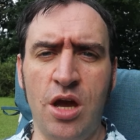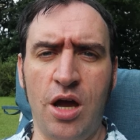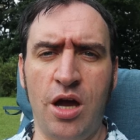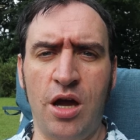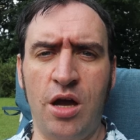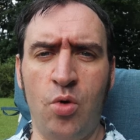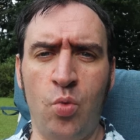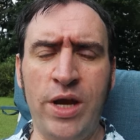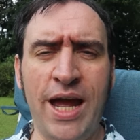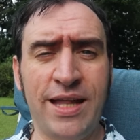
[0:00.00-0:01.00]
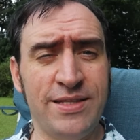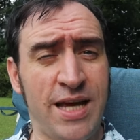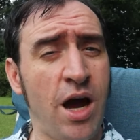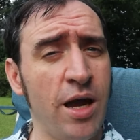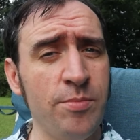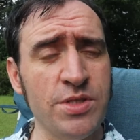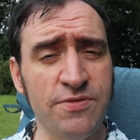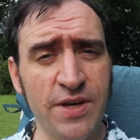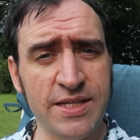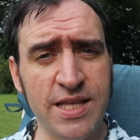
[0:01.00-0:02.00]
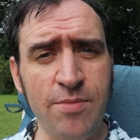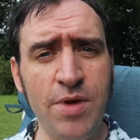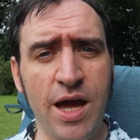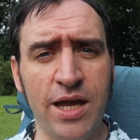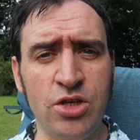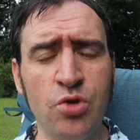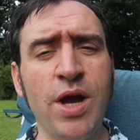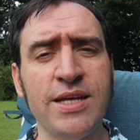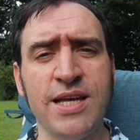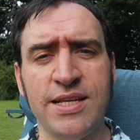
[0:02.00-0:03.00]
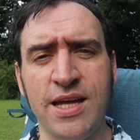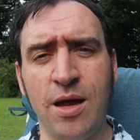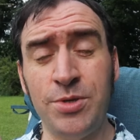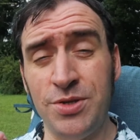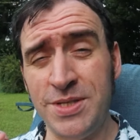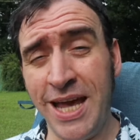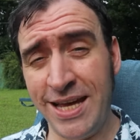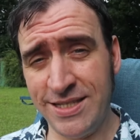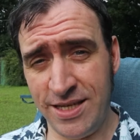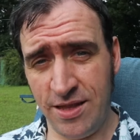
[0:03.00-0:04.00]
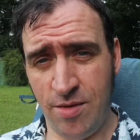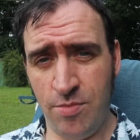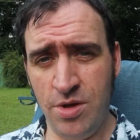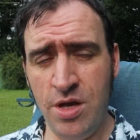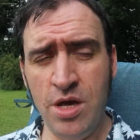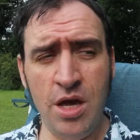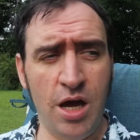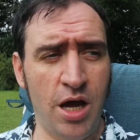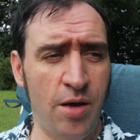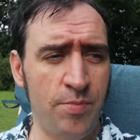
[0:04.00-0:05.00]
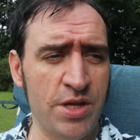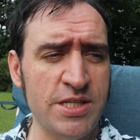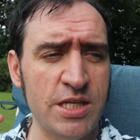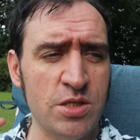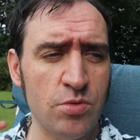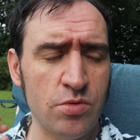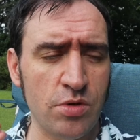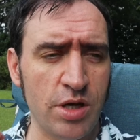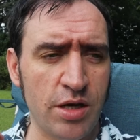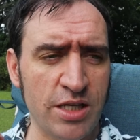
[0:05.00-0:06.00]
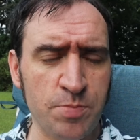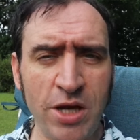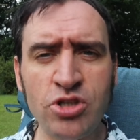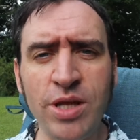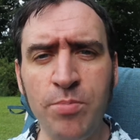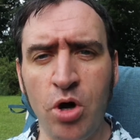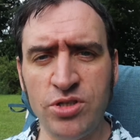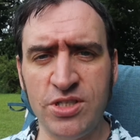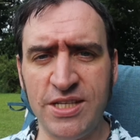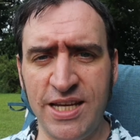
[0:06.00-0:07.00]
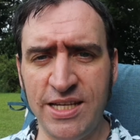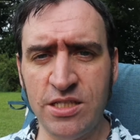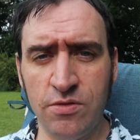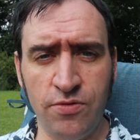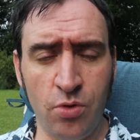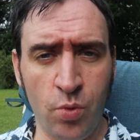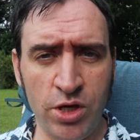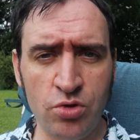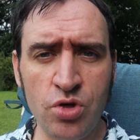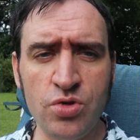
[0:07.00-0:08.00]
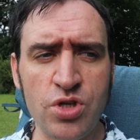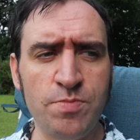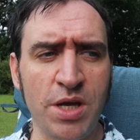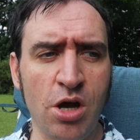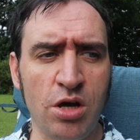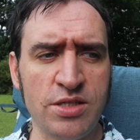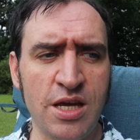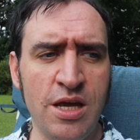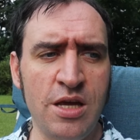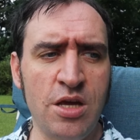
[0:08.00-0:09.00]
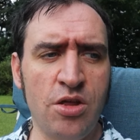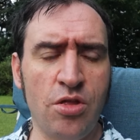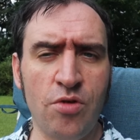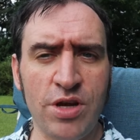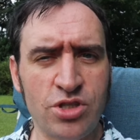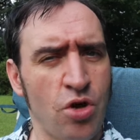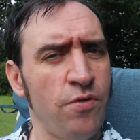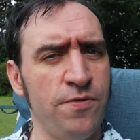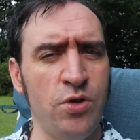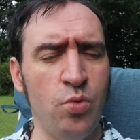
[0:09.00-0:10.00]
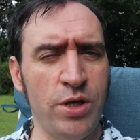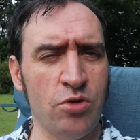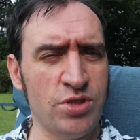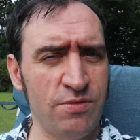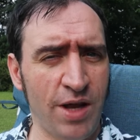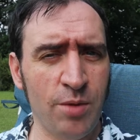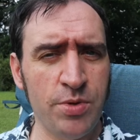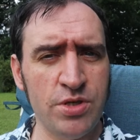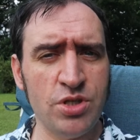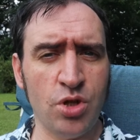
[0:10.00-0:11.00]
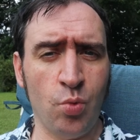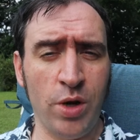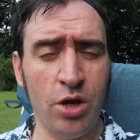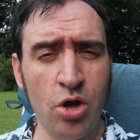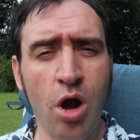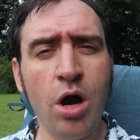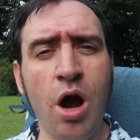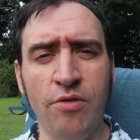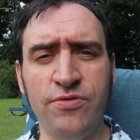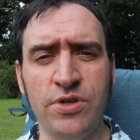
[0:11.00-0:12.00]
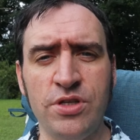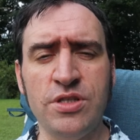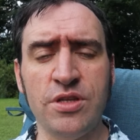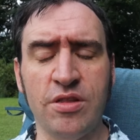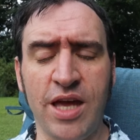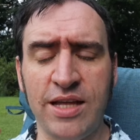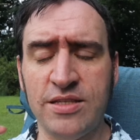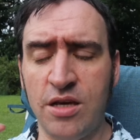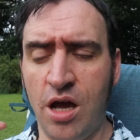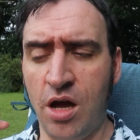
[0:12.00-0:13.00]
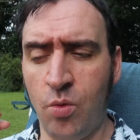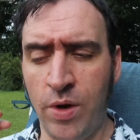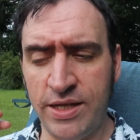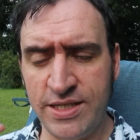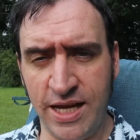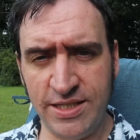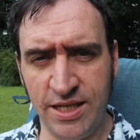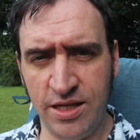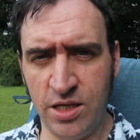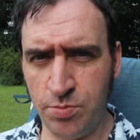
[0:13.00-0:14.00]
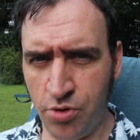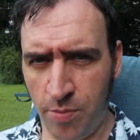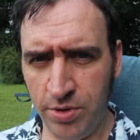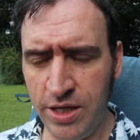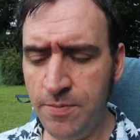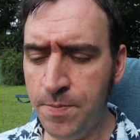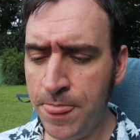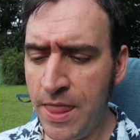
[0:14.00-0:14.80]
uh, we had time to fix them and you guys had time to test them. Um, this is especially important to test for Windows users because there are so few Windows developers that we are not confident that uh, we're testing things properly.